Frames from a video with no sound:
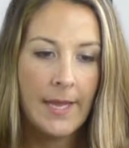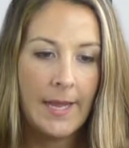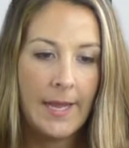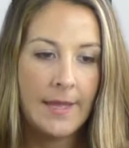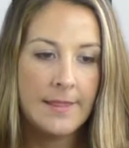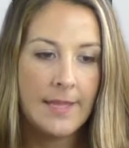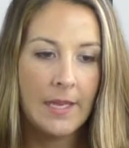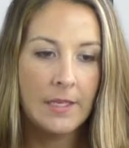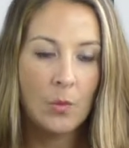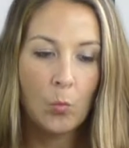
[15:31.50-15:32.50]
And
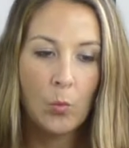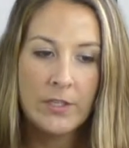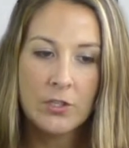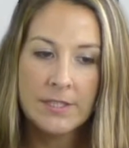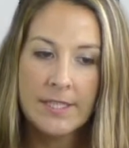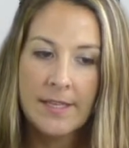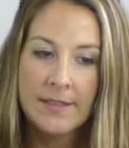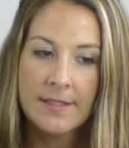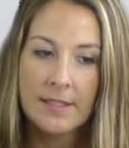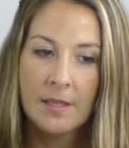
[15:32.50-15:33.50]
then we just hit
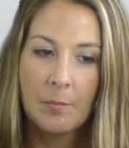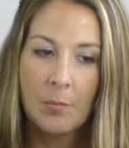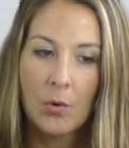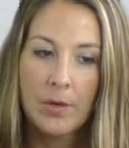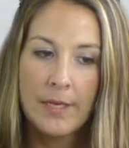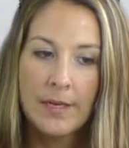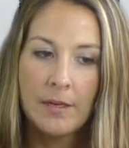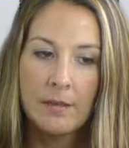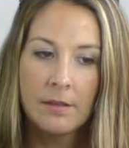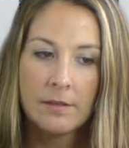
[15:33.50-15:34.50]
this clipboard here,